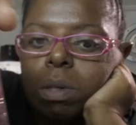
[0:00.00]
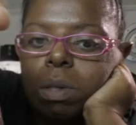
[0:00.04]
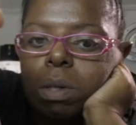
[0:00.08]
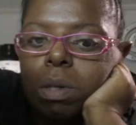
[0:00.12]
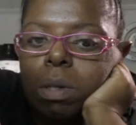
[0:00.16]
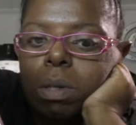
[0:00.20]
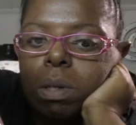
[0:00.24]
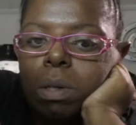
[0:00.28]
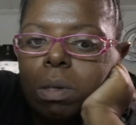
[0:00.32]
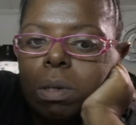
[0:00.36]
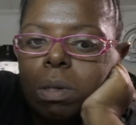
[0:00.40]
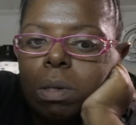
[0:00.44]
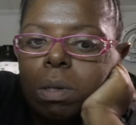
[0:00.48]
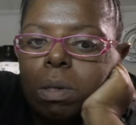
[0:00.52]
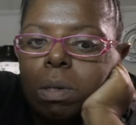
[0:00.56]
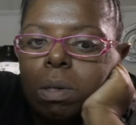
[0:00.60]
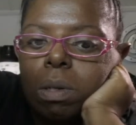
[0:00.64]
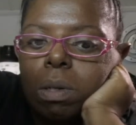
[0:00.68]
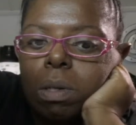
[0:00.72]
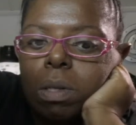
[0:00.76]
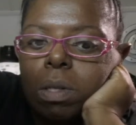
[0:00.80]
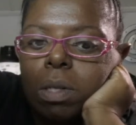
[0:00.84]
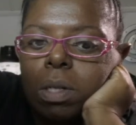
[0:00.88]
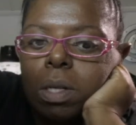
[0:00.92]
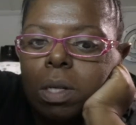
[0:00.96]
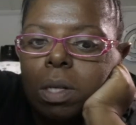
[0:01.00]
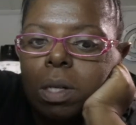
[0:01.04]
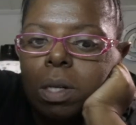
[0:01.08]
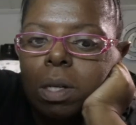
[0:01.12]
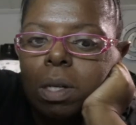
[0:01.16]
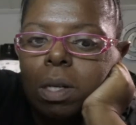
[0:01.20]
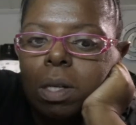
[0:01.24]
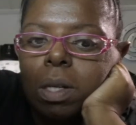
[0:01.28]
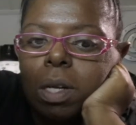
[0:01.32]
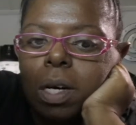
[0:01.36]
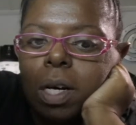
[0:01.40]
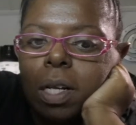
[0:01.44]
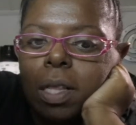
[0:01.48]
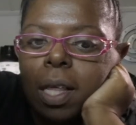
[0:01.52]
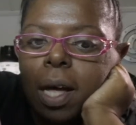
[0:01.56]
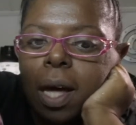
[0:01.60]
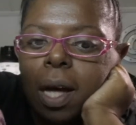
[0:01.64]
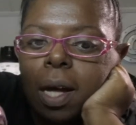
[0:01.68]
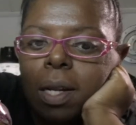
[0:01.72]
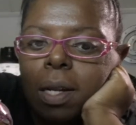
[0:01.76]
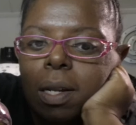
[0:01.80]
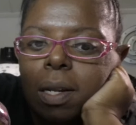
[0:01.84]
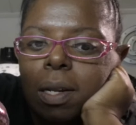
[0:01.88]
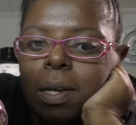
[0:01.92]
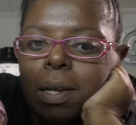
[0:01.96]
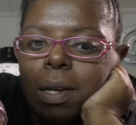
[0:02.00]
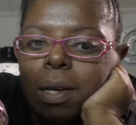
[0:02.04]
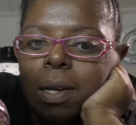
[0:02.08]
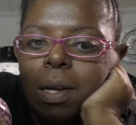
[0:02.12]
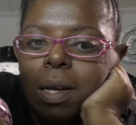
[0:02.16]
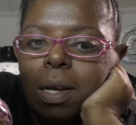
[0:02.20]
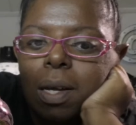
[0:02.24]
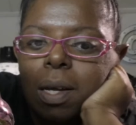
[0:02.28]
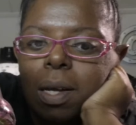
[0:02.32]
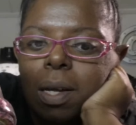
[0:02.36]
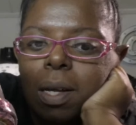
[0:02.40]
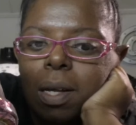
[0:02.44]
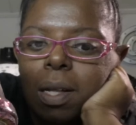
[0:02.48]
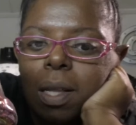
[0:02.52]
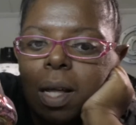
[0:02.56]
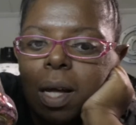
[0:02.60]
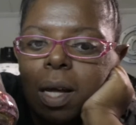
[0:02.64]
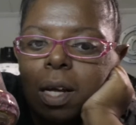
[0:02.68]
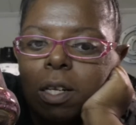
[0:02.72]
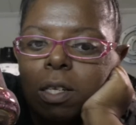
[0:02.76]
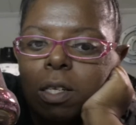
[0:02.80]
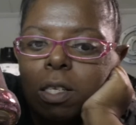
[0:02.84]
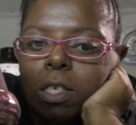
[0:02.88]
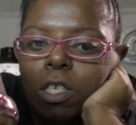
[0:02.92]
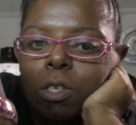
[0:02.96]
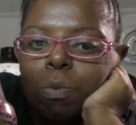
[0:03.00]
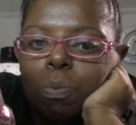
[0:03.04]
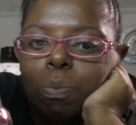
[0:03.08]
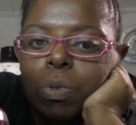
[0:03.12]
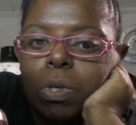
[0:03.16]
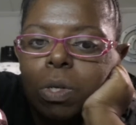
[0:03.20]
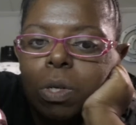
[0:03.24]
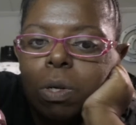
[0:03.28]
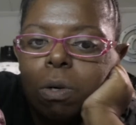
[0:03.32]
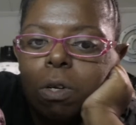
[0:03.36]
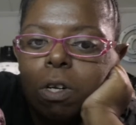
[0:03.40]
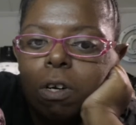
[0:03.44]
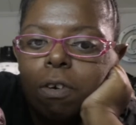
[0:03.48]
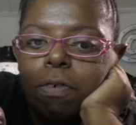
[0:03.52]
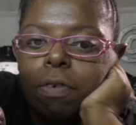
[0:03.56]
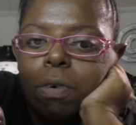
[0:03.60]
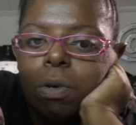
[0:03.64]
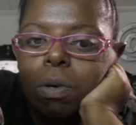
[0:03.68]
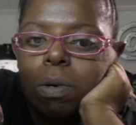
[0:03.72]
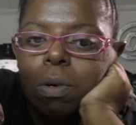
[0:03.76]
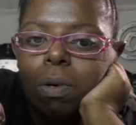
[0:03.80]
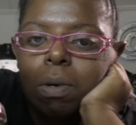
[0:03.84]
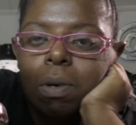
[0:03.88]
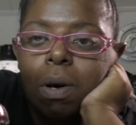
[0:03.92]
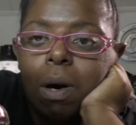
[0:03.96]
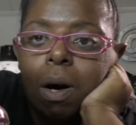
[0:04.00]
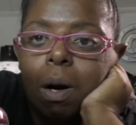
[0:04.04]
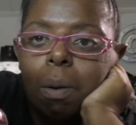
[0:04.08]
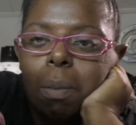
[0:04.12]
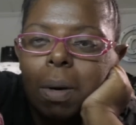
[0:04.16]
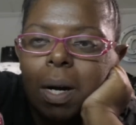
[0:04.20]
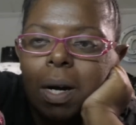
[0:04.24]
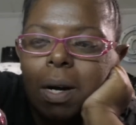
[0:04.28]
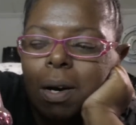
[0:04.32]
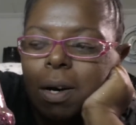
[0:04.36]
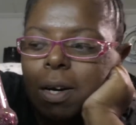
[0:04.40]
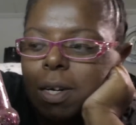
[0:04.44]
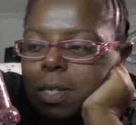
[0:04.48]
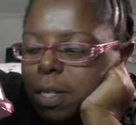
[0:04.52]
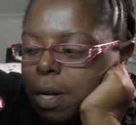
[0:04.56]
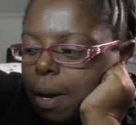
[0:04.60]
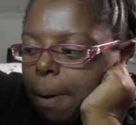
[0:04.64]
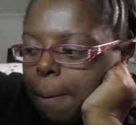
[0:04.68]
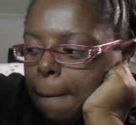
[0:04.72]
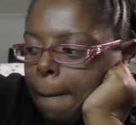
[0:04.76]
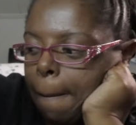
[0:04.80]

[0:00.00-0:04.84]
Mm, see? Look at that. That is just beautiful. Oh my gosh.